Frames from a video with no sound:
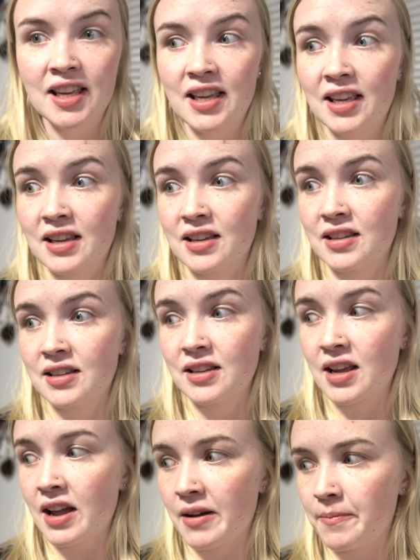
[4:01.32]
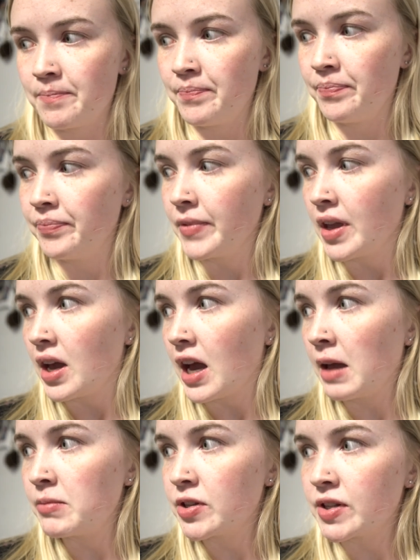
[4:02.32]
And yeah,
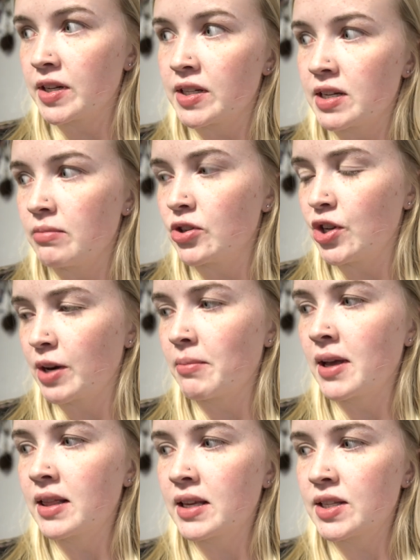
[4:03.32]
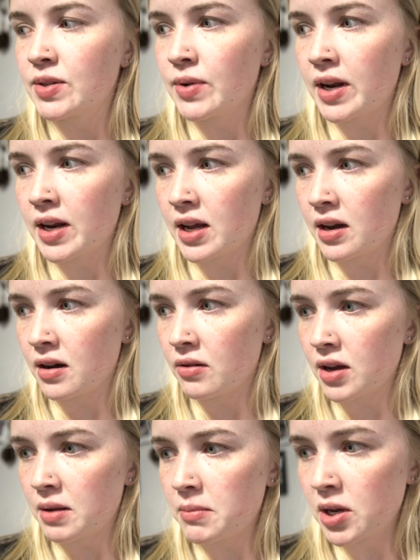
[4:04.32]
I'm just gonna double check my list right now
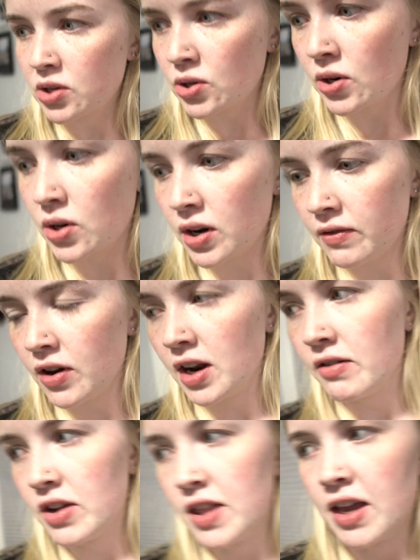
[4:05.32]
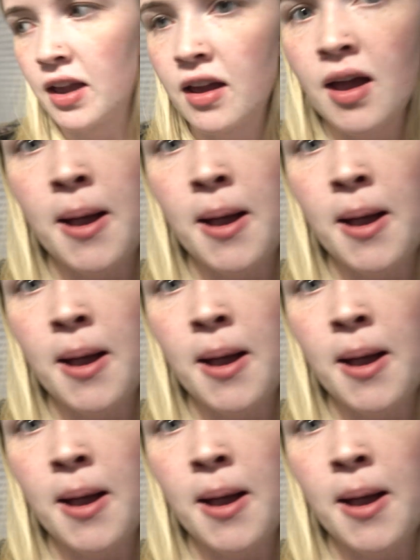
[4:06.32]
and make sure I've got everything.